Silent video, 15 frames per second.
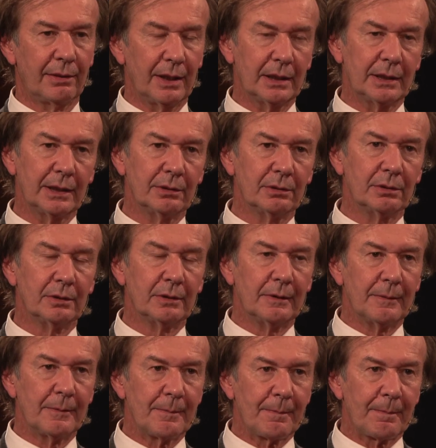think you
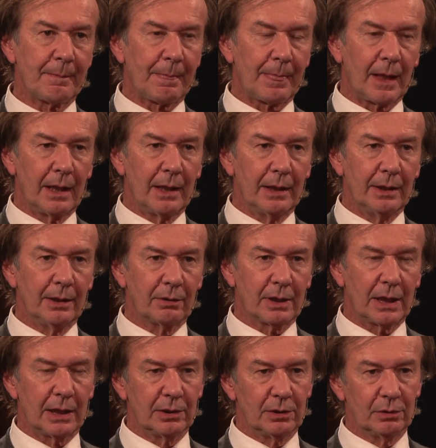
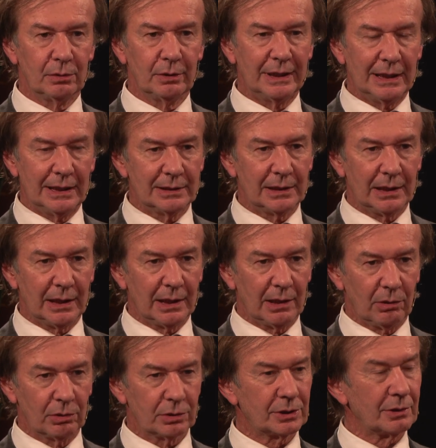can do easily
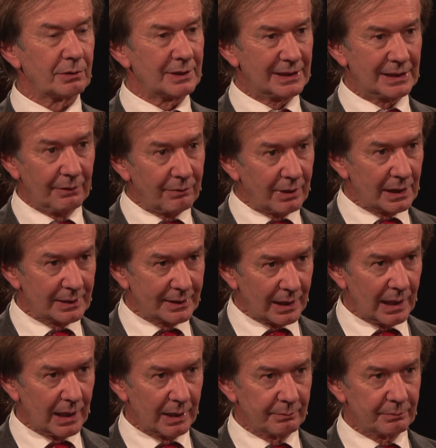also several
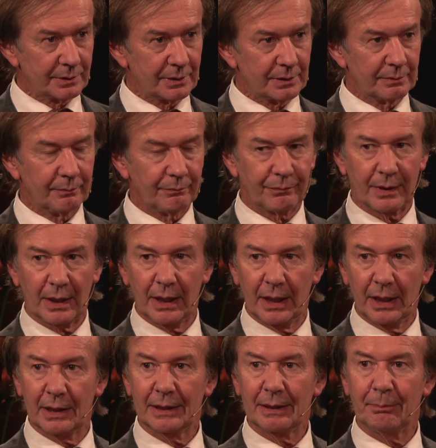times
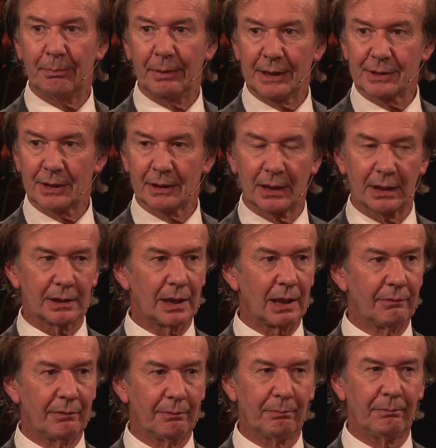in the patient that
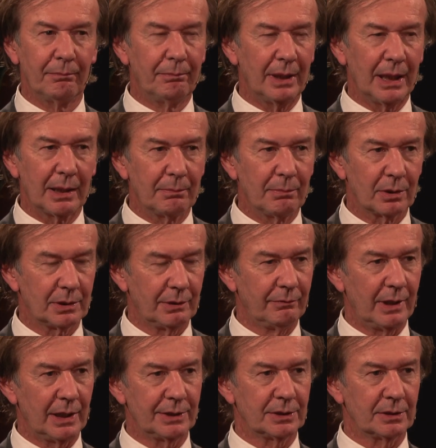have big
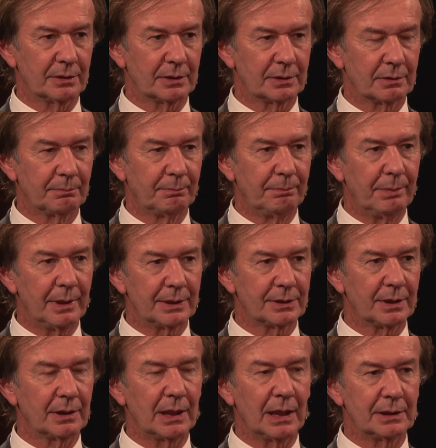motivations,
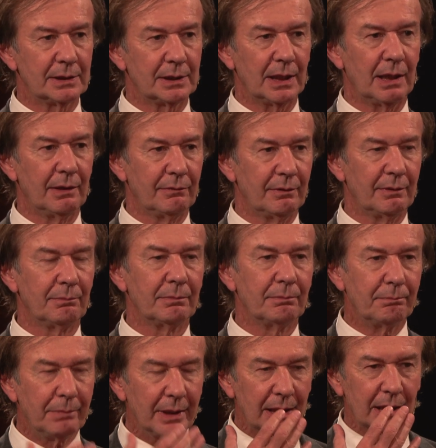patient that have
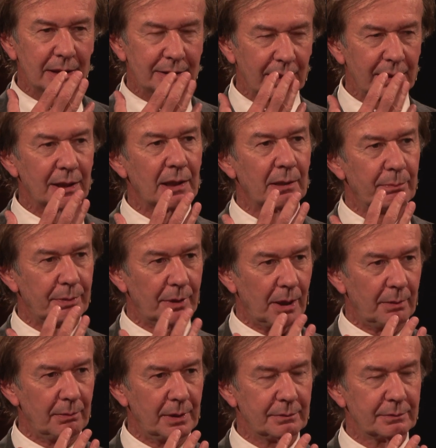big aesthetical
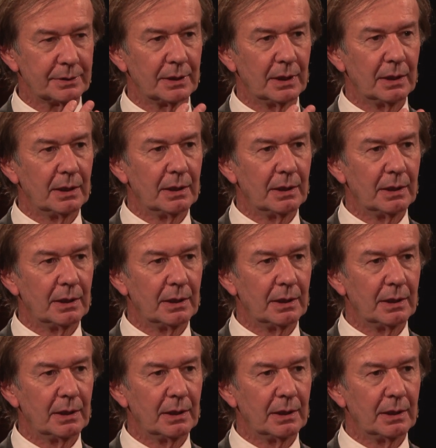problems,